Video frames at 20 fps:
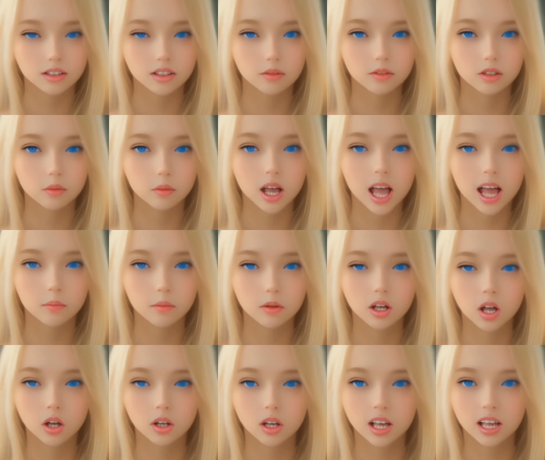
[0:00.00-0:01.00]
From hammer
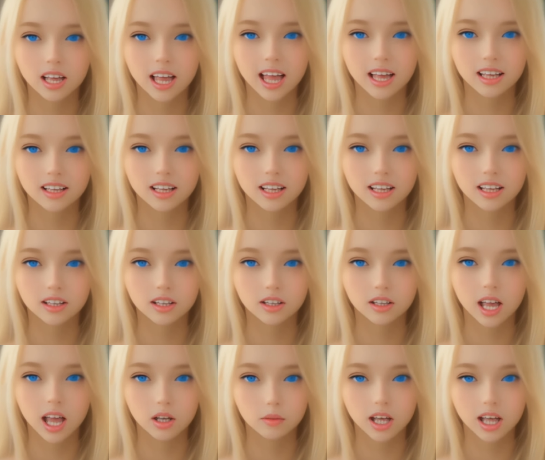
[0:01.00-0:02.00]
horror classics
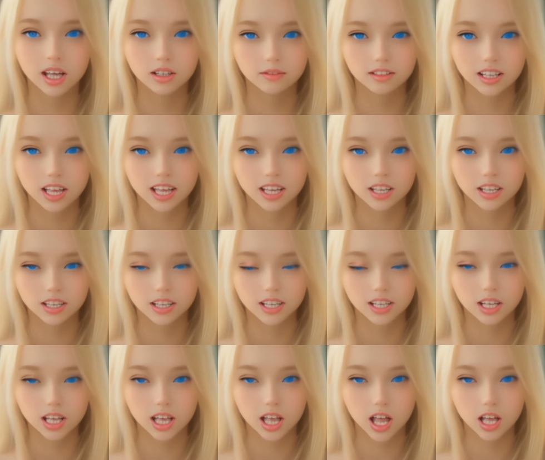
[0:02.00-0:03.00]
to epic
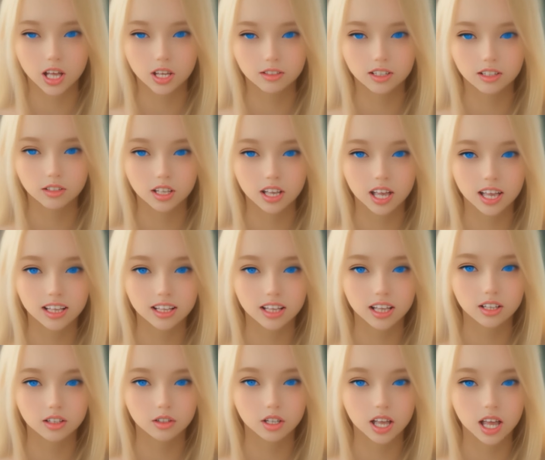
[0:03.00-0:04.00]
adventures, Oliver Reed's
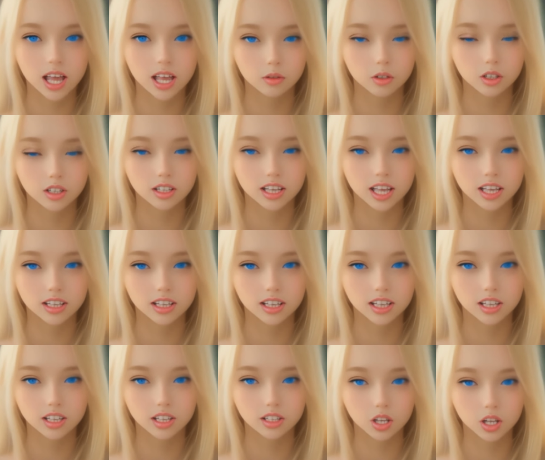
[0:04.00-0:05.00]
career was
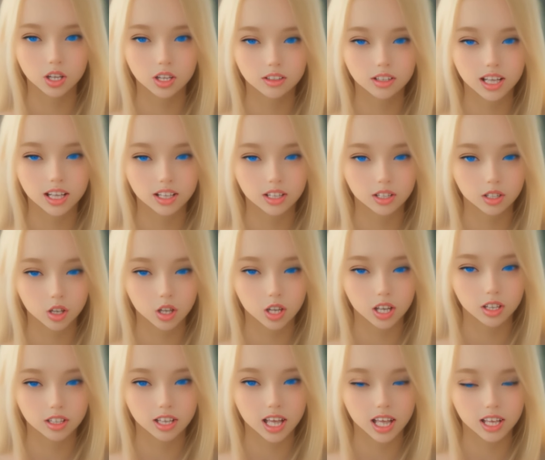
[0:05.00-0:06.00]
nothing short of
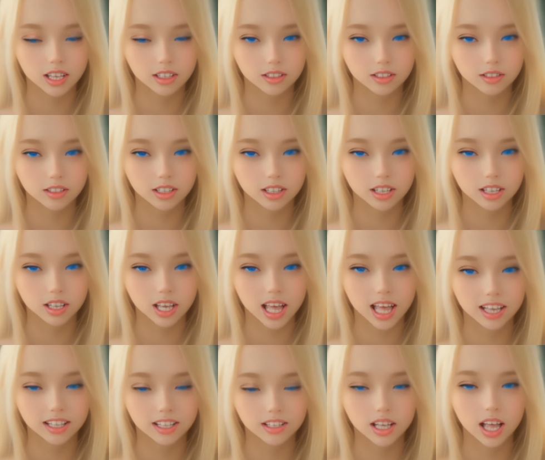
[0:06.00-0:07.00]
extraordinary.
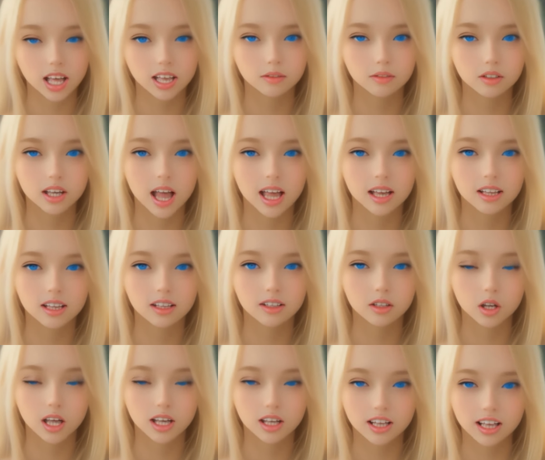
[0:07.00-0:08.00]
Let's dive right
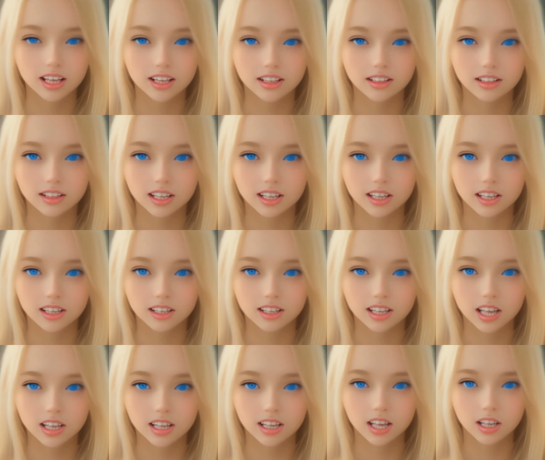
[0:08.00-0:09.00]
into our list,
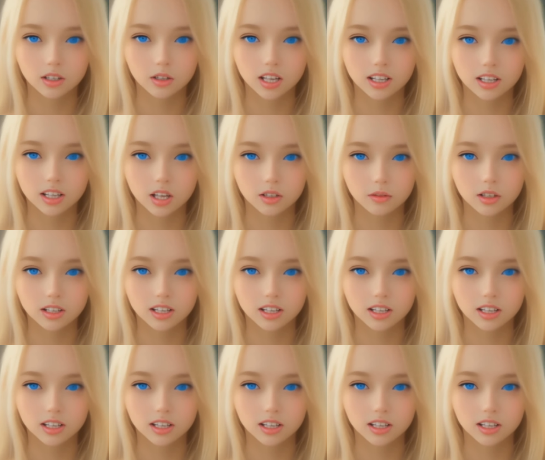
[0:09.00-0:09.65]
starting with number